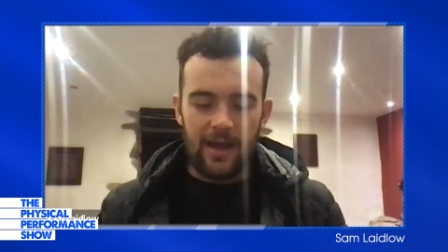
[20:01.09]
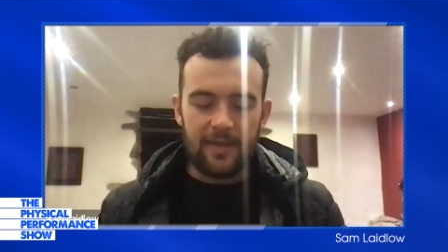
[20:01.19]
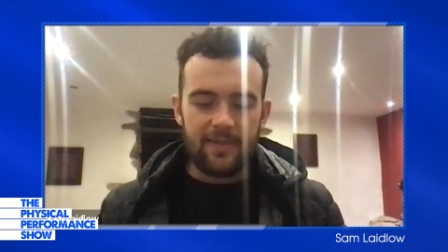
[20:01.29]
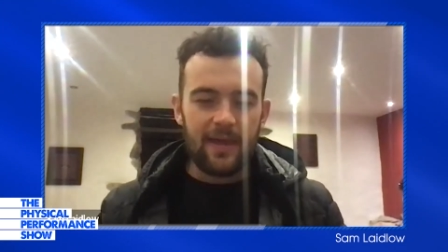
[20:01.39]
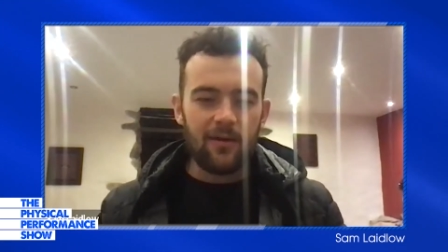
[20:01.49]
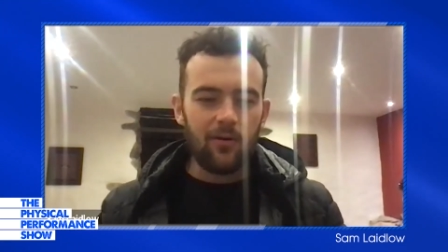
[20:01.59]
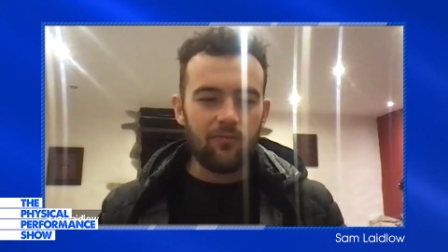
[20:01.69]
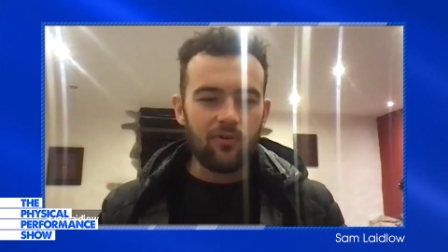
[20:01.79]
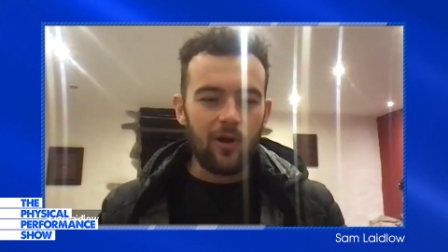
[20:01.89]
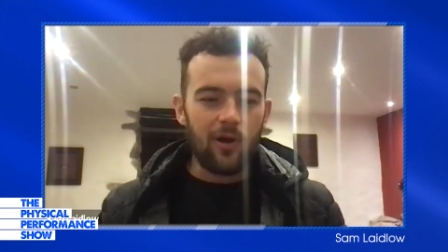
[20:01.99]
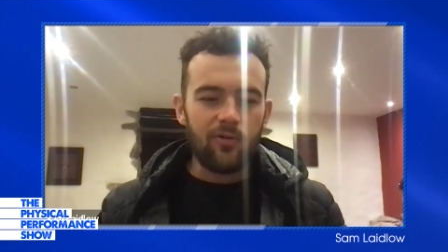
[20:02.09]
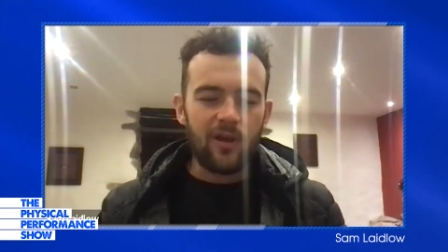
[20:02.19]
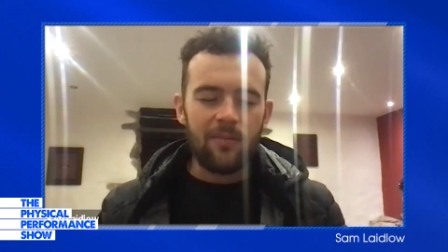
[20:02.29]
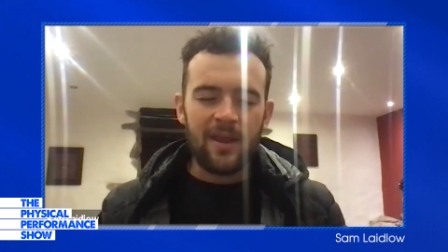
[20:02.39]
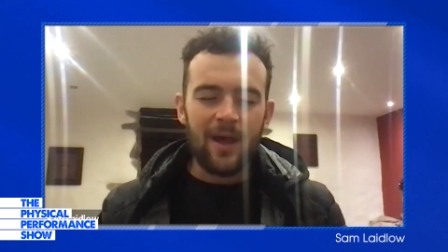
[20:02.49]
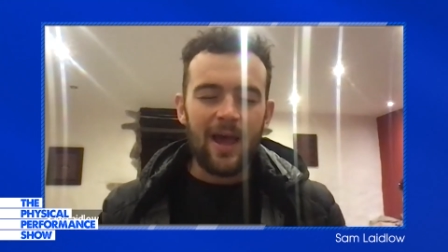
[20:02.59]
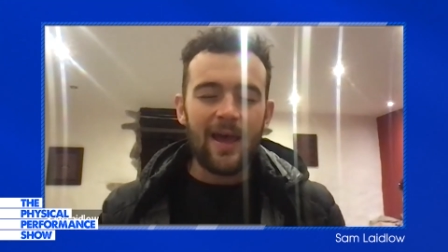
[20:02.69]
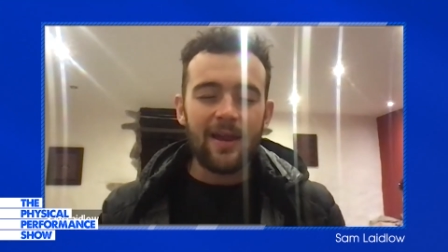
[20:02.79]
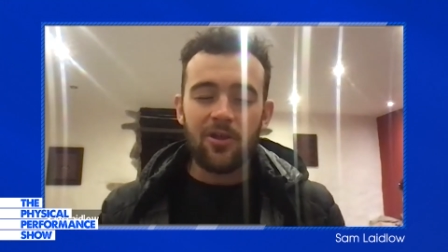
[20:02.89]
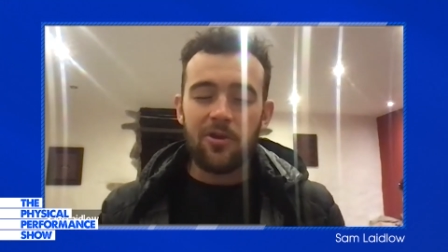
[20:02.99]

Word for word: anything or results. I mean, in my head, I